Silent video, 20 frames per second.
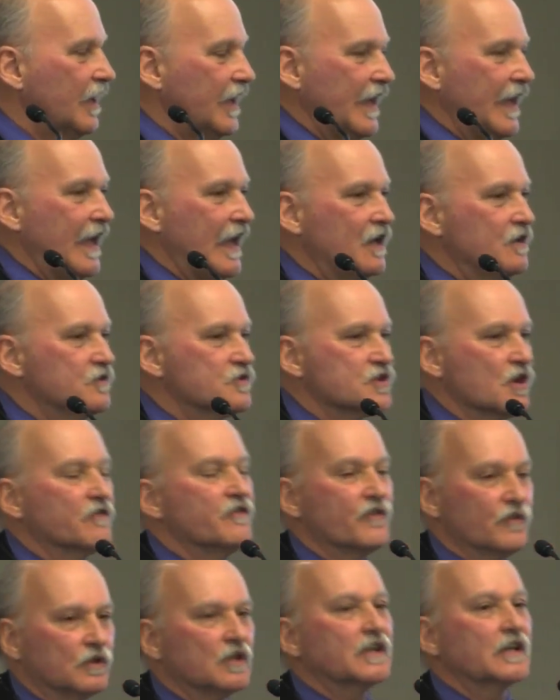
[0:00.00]
And so
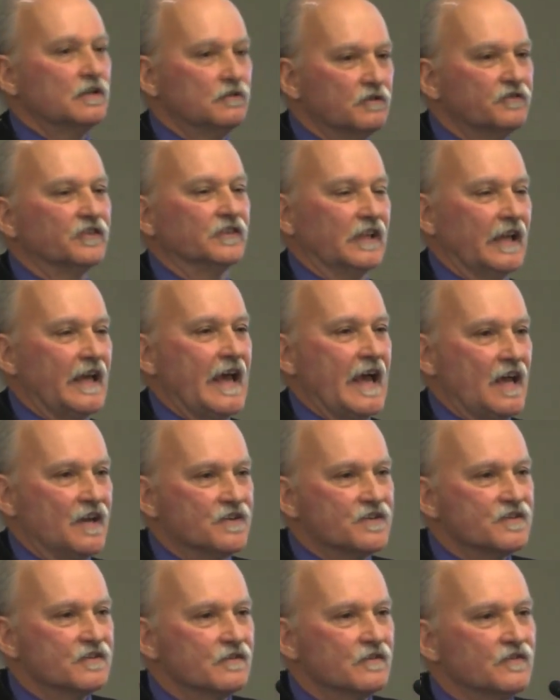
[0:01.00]
if you look at
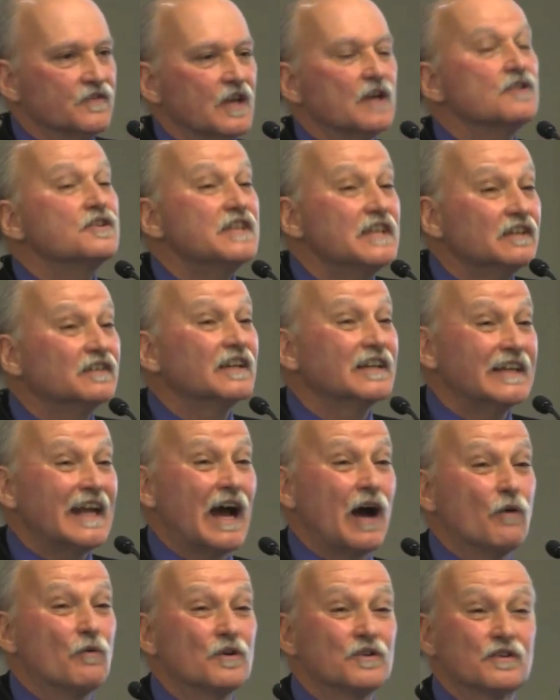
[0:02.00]
Newfoundland, they're dealing
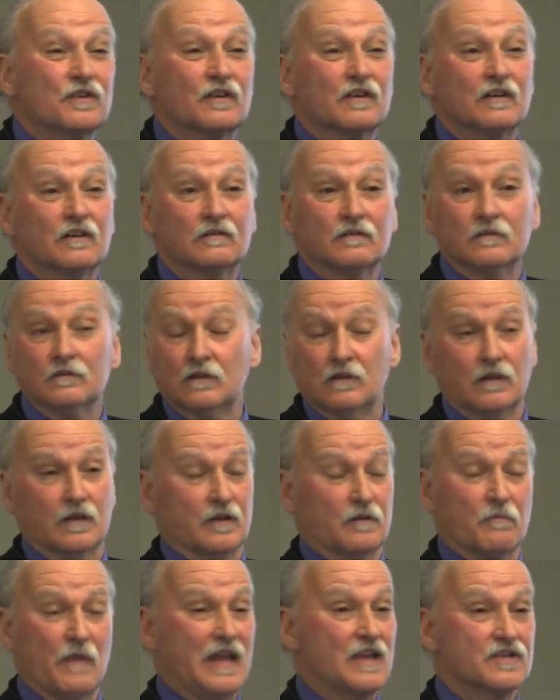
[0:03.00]
now with
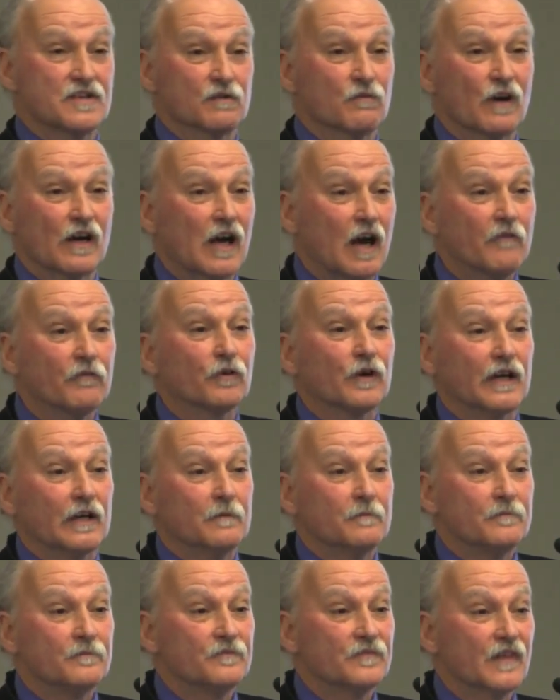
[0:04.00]
an amazing recovery
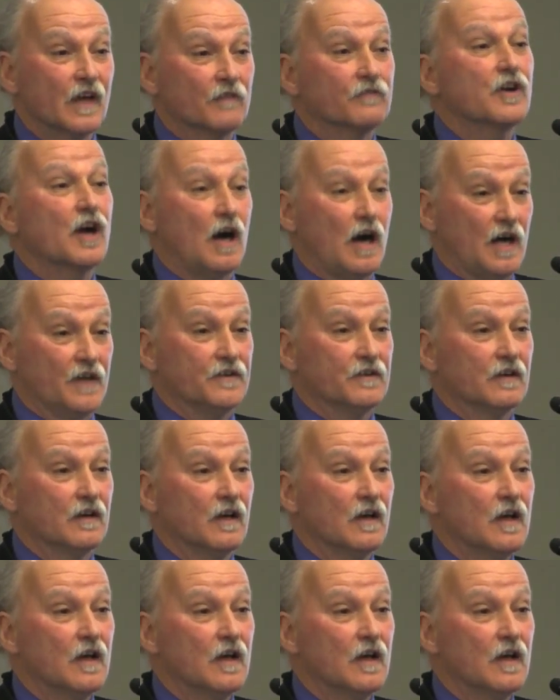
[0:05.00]
of cod.